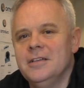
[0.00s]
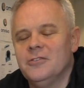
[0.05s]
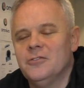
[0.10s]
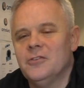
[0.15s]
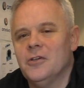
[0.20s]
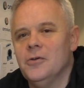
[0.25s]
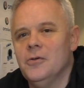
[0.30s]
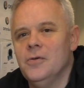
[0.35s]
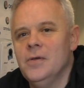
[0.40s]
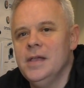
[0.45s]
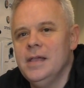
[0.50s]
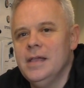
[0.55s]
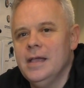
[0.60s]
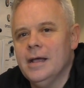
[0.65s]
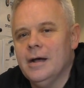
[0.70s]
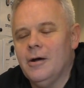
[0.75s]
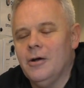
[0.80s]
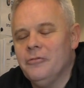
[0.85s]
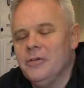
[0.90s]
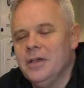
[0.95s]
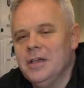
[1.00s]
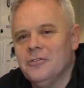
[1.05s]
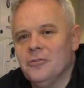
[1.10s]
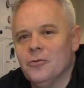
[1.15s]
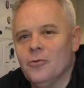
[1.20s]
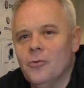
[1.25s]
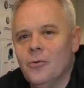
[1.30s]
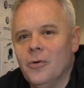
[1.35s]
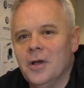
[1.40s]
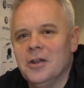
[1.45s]
So I think it's
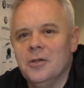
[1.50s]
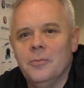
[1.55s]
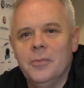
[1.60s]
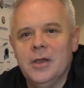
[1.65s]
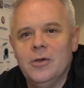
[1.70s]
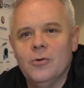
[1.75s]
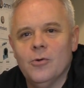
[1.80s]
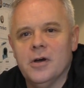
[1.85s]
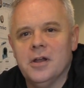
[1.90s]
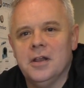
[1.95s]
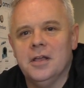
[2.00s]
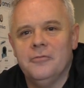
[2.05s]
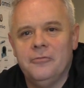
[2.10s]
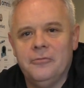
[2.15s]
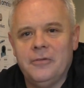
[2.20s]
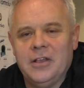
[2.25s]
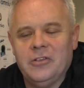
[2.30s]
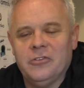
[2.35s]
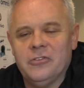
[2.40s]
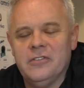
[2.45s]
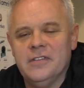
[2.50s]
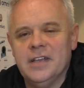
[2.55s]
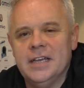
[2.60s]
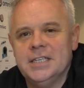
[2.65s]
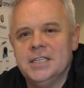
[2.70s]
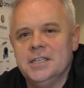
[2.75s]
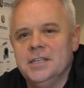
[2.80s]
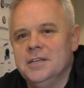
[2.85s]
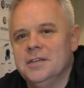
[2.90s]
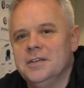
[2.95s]
all going to be quite a
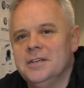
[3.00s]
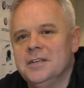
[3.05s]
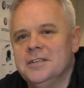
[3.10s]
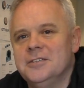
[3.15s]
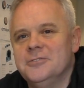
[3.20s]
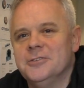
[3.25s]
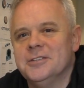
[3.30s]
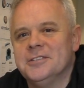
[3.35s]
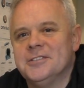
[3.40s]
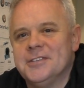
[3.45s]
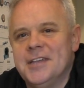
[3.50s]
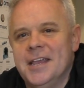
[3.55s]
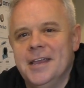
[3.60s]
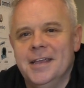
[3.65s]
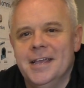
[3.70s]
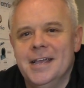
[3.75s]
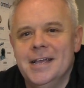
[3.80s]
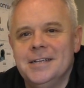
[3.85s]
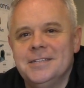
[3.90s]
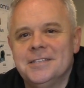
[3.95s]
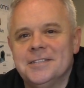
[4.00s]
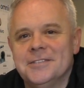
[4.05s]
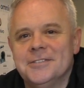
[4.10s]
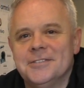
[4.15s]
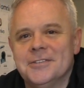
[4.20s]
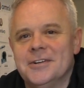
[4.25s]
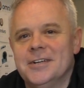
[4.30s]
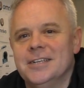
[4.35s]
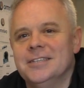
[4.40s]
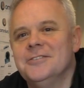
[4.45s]
fascinating and interesting
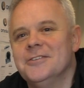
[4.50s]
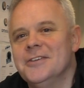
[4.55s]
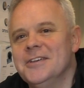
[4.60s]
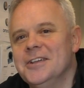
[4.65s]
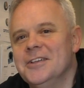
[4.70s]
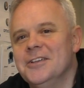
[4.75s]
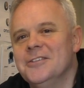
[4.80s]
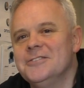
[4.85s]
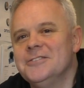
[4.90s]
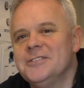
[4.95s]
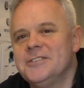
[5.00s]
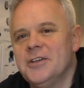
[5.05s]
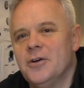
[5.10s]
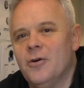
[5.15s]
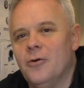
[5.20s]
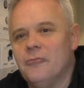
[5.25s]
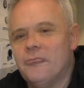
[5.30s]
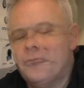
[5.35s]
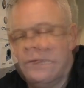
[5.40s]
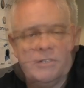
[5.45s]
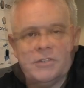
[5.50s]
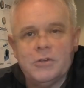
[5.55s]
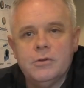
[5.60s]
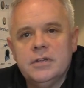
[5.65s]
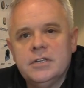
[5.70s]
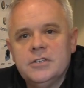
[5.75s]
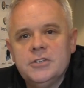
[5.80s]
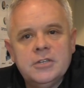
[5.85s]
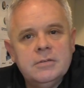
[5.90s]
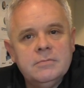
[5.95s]
exercise in itself. So
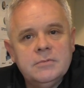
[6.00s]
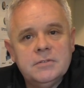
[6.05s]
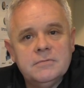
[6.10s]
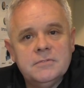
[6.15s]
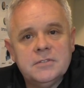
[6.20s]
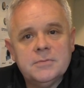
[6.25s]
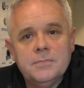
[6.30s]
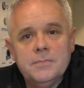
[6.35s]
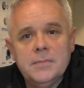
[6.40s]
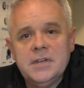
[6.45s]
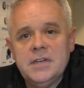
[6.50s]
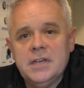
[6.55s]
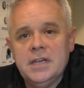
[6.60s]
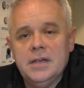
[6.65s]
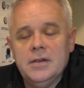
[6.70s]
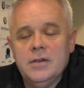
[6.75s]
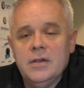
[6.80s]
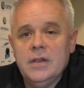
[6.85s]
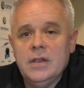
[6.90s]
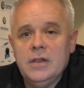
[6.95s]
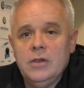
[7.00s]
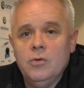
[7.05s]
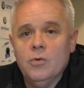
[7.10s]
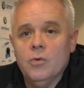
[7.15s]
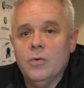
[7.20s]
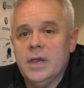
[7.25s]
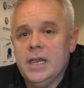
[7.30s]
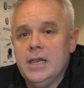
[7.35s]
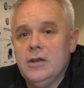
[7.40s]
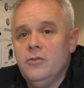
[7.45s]
in terms of submitting
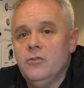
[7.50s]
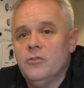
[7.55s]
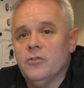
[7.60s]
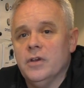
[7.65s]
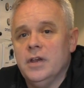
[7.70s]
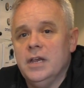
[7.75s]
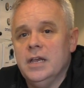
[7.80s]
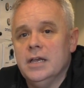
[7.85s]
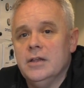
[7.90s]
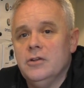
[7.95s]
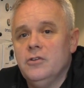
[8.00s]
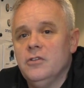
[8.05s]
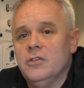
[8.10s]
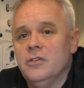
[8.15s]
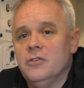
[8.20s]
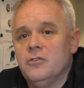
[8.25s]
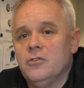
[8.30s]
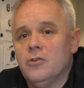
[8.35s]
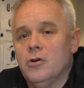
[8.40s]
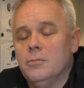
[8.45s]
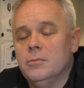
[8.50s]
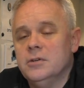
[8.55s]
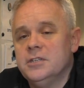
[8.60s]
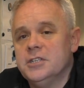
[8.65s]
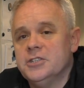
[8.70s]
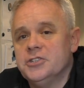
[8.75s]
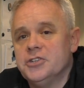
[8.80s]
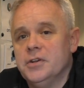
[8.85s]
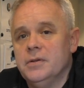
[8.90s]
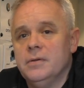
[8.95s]
your entry into this
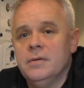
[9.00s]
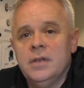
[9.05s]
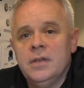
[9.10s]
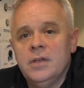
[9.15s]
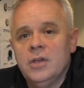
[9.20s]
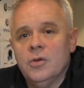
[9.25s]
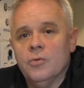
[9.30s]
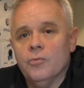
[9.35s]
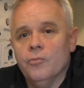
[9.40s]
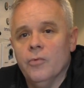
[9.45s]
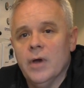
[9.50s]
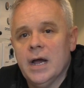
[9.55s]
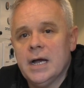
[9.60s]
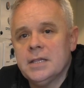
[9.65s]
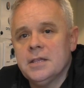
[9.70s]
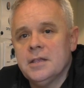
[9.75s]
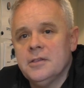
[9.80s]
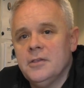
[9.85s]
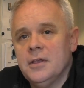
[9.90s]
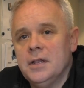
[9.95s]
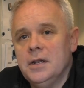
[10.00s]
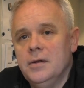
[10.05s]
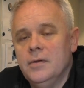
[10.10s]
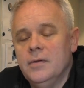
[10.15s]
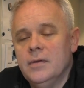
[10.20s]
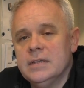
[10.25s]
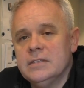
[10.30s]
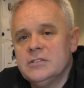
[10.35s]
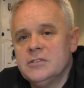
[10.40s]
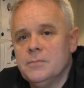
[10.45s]
competition, rather
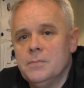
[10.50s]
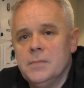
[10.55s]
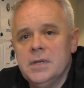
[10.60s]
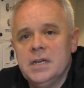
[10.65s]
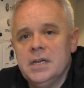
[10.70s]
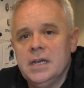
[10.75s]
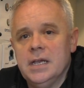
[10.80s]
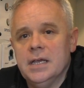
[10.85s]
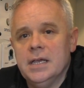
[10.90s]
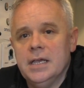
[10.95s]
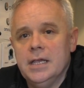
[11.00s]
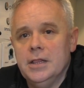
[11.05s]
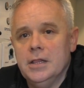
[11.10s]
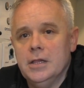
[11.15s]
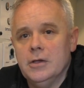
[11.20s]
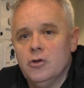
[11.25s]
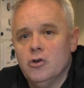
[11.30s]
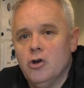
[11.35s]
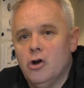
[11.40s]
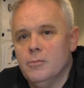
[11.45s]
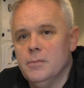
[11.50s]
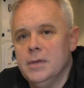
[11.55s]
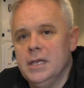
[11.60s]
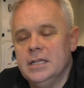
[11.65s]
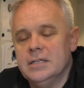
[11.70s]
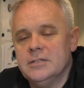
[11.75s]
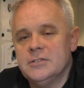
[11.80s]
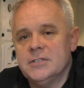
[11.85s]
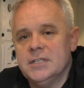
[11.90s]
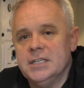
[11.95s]
than submitting it in the
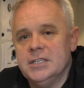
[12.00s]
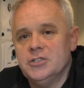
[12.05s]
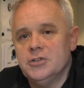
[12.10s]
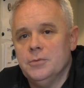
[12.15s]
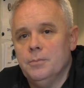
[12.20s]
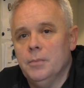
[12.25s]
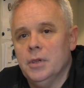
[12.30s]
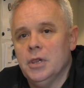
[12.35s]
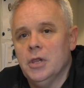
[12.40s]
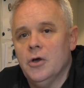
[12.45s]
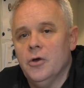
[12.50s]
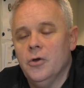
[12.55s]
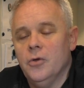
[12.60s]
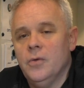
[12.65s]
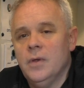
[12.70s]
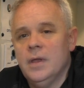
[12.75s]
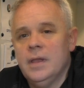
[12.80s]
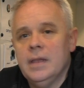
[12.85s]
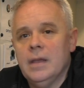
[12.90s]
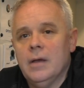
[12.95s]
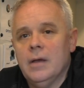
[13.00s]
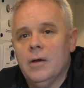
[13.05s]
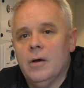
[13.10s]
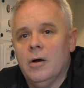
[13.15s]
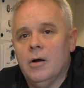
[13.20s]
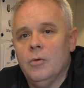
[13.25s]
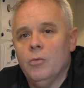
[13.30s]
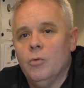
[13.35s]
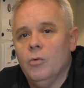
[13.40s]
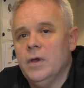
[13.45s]
comments section below,
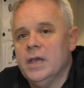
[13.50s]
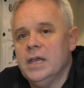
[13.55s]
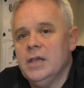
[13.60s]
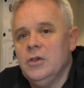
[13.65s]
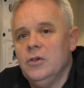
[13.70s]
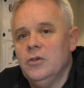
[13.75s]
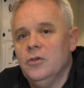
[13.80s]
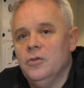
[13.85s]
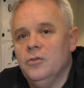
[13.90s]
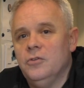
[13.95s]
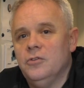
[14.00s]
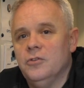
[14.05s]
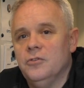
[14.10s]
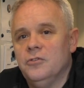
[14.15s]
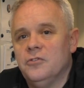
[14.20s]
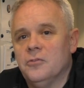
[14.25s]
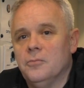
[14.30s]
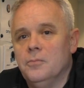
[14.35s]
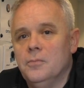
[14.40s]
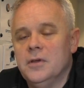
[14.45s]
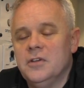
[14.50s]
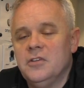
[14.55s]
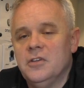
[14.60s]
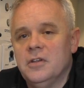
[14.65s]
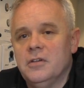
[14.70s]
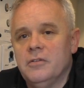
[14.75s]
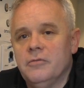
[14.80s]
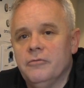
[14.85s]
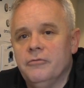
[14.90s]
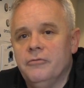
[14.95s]
I will get you to submit
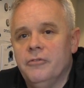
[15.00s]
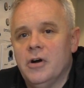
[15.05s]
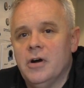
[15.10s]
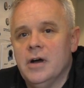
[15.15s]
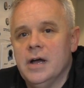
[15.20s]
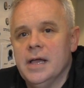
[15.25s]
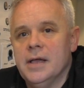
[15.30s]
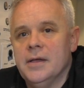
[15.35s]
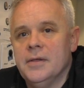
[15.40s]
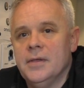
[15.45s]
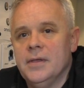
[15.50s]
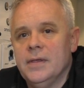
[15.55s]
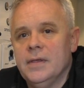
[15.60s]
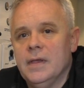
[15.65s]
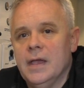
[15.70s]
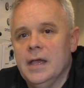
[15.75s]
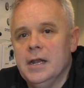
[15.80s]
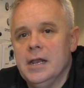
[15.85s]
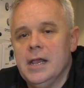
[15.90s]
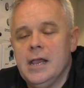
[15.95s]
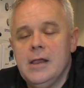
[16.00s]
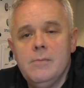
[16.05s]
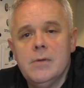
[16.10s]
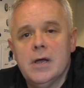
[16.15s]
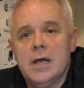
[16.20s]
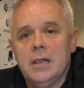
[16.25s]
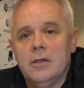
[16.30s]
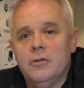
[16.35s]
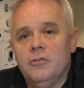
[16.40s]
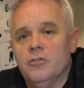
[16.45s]
it via an
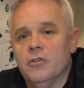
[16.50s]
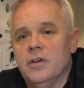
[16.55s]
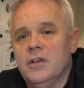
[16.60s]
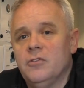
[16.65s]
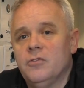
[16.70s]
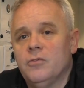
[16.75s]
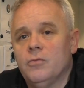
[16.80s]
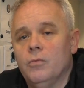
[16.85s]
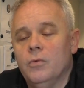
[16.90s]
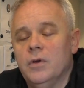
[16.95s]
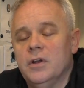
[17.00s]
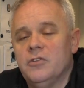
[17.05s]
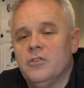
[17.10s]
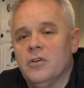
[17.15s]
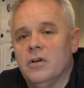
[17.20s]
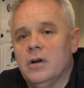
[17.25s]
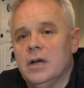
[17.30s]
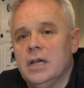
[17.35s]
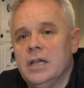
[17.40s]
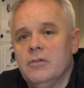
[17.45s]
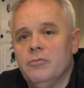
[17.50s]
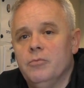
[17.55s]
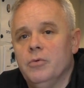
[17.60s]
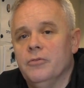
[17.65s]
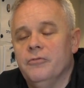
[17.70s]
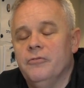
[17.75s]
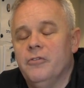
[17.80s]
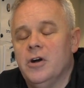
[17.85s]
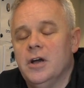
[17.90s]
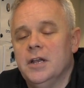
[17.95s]
email address, which I have
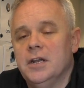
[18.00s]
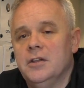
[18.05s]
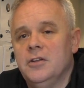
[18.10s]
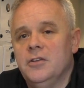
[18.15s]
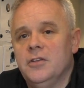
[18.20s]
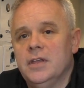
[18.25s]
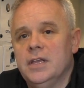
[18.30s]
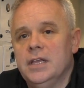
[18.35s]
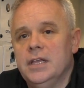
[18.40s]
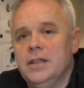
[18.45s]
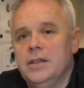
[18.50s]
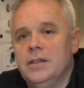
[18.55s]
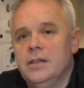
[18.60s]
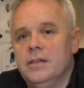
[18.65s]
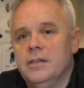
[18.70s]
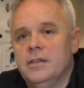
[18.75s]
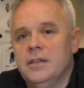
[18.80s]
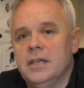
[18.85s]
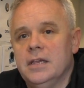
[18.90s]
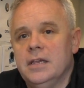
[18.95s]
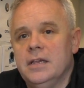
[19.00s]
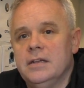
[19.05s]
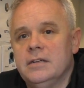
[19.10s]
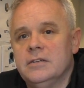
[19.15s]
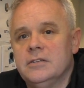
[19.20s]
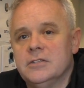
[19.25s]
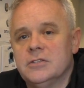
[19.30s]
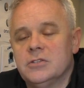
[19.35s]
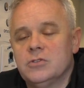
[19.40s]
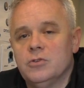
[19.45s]
provided in the
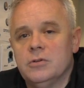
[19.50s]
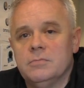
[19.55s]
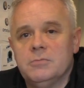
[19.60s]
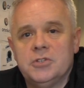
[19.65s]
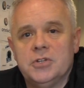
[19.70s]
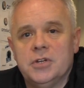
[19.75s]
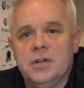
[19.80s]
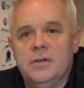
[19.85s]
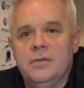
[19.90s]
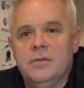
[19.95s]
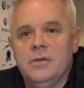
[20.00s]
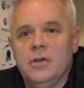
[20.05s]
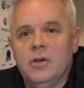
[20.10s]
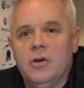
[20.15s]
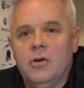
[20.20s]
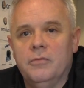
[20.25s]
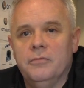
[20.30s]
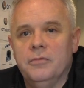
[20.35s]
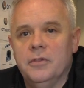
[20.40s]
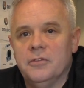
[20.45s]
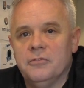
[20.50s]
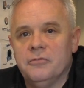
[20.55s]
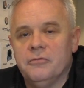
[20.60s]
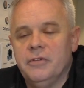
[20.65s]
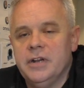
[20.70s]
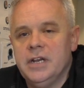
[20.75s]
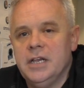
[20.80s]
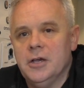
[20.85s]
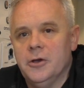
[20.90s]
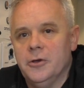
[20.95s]
description of this
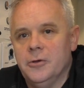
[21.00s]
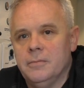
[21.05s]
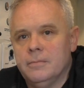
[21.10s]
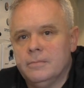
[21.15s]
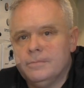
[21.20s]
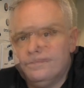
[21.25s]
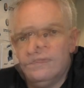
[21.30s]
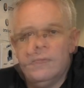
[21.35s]
video.